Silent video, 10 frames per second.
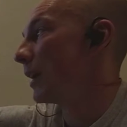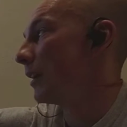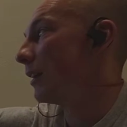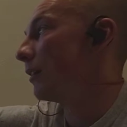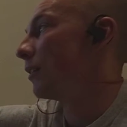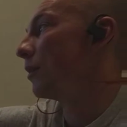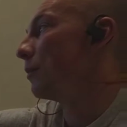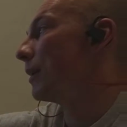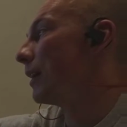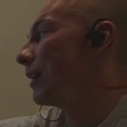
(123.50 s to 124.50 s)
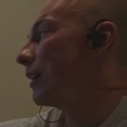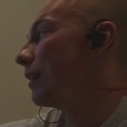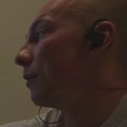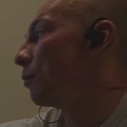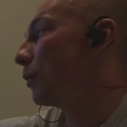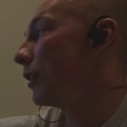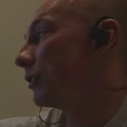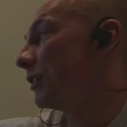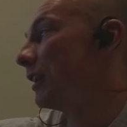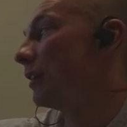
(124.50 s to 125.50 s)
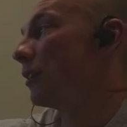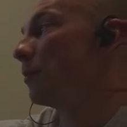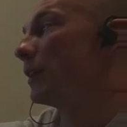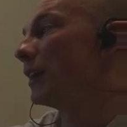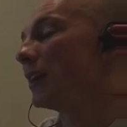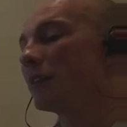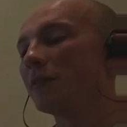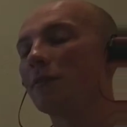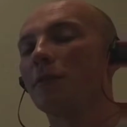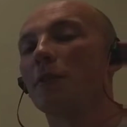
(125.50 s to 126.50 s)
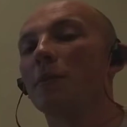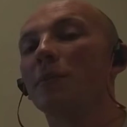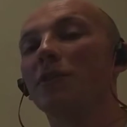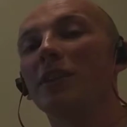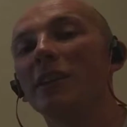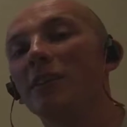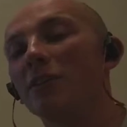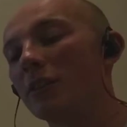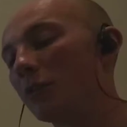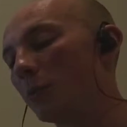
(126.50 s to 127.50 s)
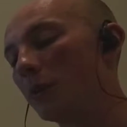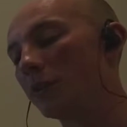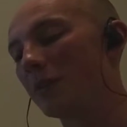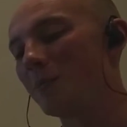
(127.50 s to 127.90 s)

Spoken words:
mana income, and production income they get from cities as well as